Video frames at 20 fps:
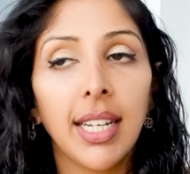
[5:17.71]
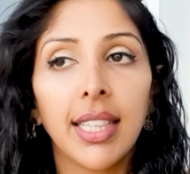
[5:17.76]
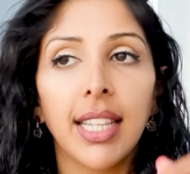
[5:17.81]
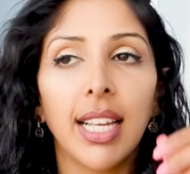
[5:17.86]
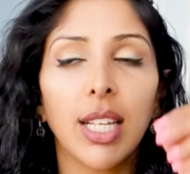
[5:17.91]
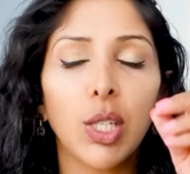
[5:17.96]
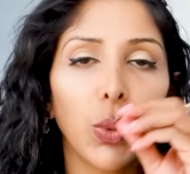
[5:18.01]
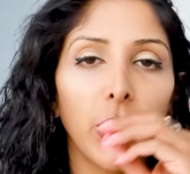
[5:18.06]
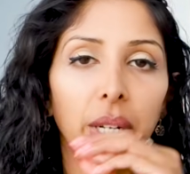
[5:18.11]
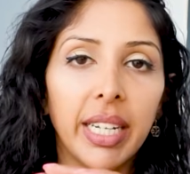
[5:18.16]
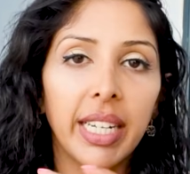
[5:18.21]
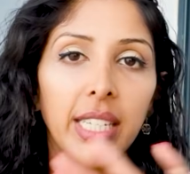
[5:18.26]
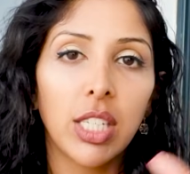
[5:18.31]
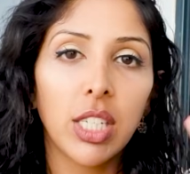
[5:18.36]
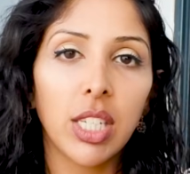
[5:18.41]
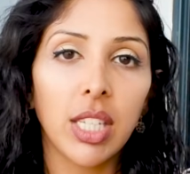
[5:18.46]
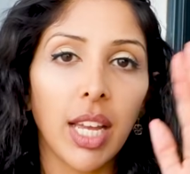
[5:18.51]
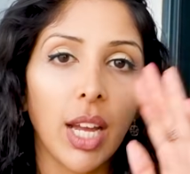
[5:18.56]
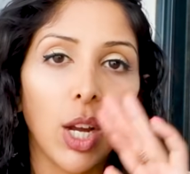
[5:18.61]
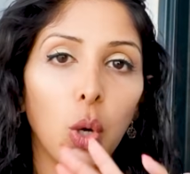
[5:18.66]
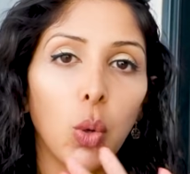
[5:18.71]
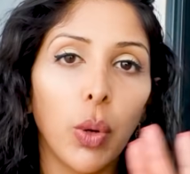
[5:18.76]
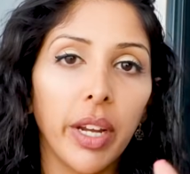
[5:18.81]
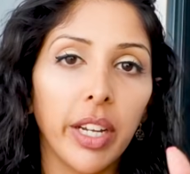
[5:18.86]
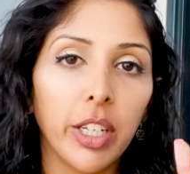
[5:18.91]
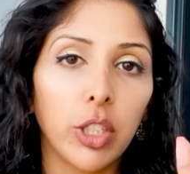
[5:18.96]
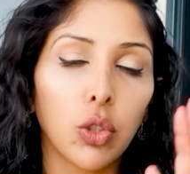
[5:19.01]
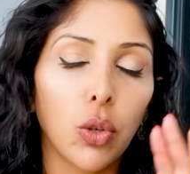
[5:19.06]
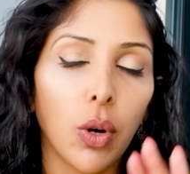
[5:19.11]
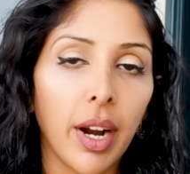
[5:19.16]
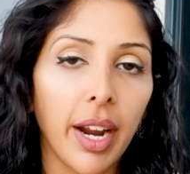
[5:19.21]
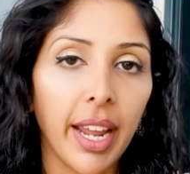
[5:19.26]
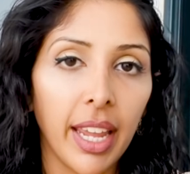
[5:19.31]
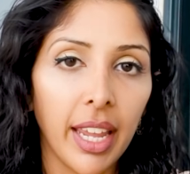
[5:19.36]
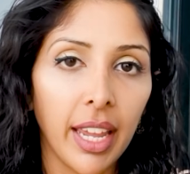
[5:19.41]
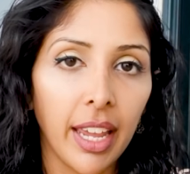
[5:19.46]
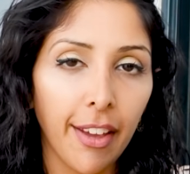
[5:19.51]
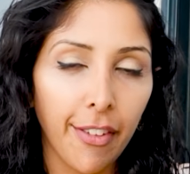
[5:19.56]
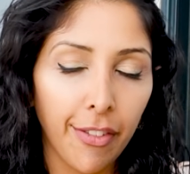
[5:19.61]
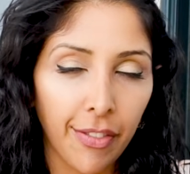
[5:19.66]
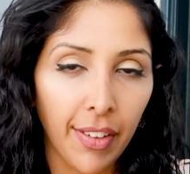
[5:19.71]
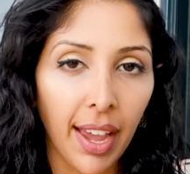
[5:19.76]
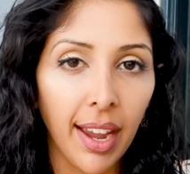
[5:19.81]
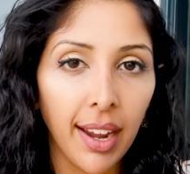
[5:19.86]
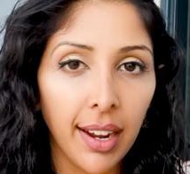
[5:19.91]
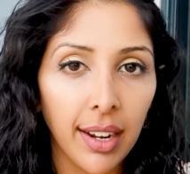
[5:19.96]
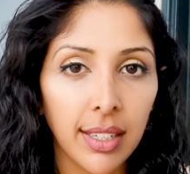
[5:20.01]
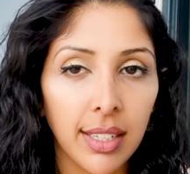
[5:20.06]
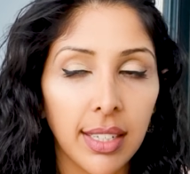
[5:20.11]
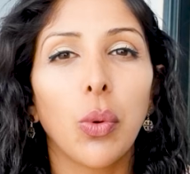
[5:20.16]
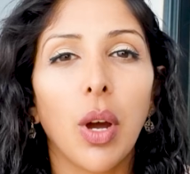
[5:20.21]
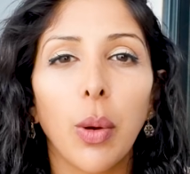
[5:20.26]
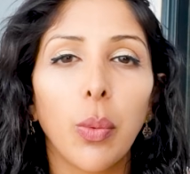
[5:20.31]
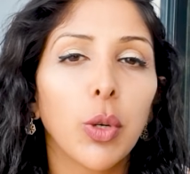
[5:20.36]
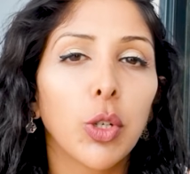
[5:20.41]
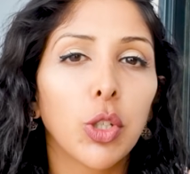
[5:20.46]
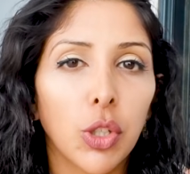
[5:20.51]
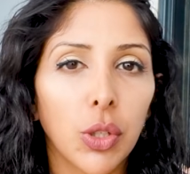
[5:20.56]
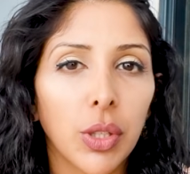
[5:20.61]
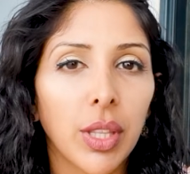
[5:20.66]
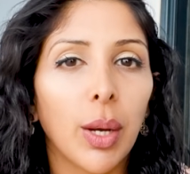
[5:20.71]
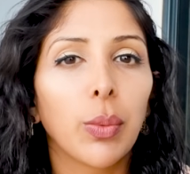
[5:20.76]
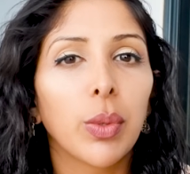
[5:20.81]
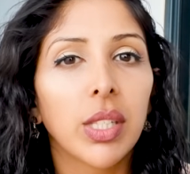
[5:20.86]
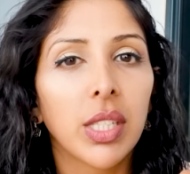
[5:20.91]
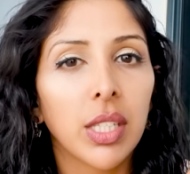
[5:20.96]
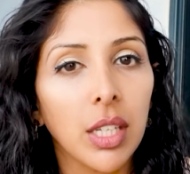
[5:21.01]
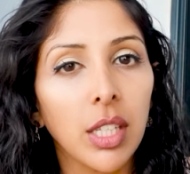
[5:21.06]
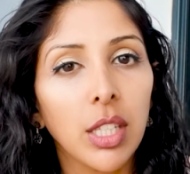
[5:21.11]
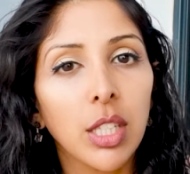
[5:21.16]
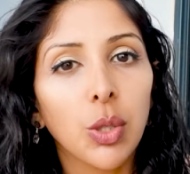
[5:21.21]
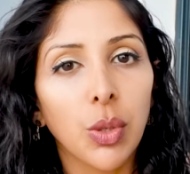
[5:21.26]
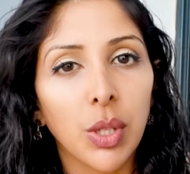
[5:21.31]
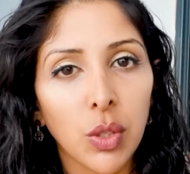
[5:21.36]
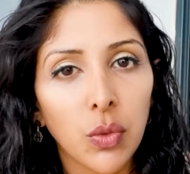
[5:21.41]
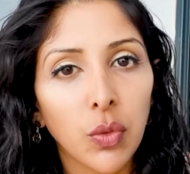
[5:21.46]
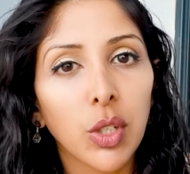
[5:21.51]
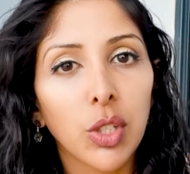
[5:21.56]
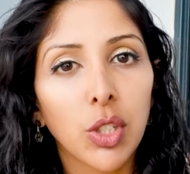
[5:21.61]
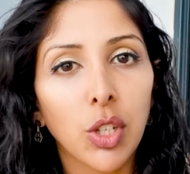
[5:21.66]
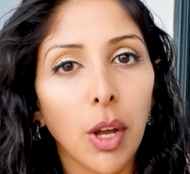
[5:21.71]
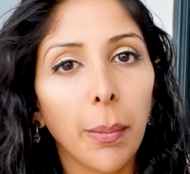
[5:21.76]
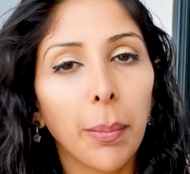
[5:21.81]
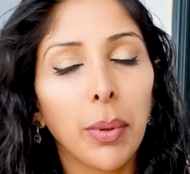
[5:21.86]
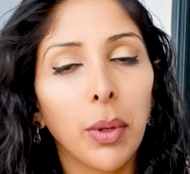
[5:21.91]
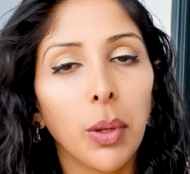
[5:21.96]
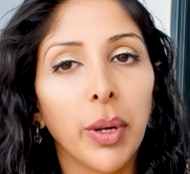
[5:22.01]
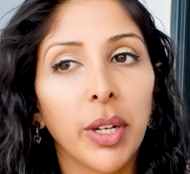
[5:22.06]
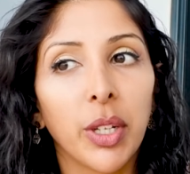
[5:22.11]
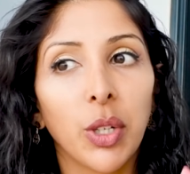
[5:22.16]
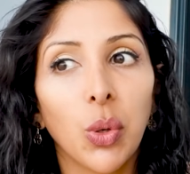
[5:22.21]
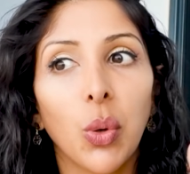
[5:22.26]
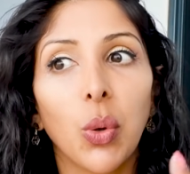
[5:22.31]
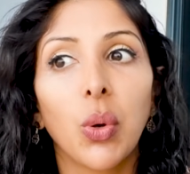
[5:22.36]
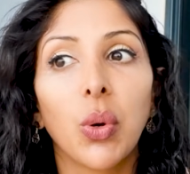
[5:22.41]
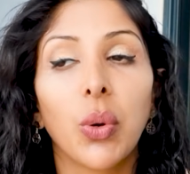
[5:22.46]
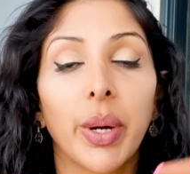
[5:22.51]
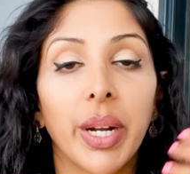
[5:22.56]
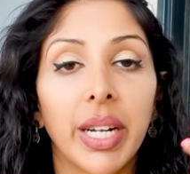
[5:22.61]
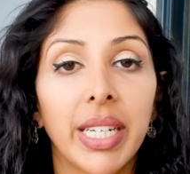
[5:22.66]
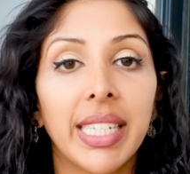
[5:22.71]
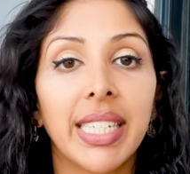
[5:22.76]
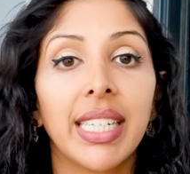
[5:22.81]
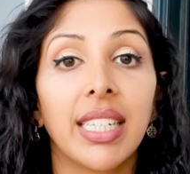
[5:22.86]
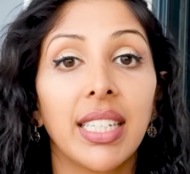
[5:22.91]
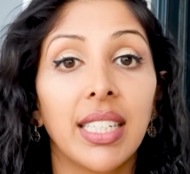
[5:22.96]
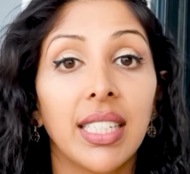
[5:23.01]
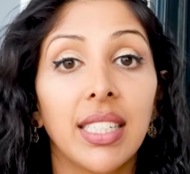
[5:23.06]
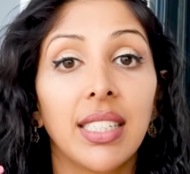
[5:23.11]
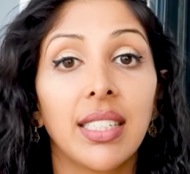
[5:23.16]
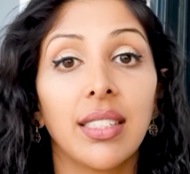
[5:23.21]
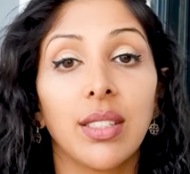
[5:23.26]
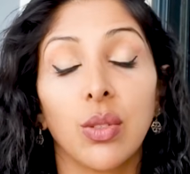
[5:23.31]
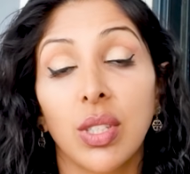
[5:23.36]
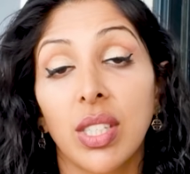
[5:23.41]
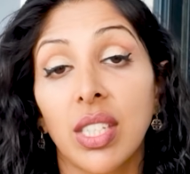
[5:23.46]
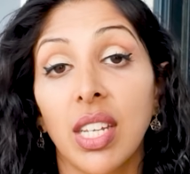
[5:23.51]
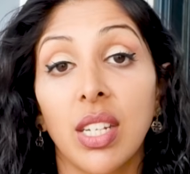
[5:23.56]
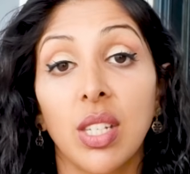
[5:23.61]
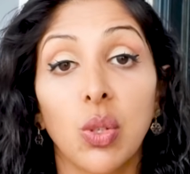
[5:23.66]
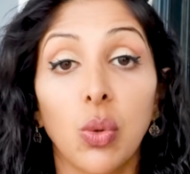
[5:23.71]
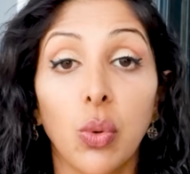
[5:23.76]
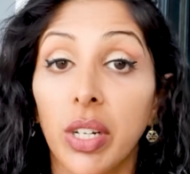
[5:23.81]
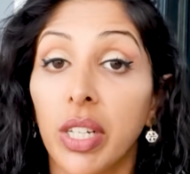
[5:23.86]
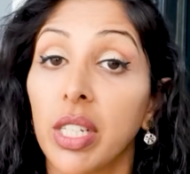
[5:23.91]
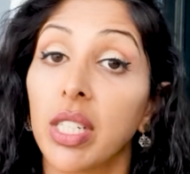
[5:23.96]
That's what leads to that quick dry effect. I wouldn't do that with sunscreens, for example, when you're already, your skin is already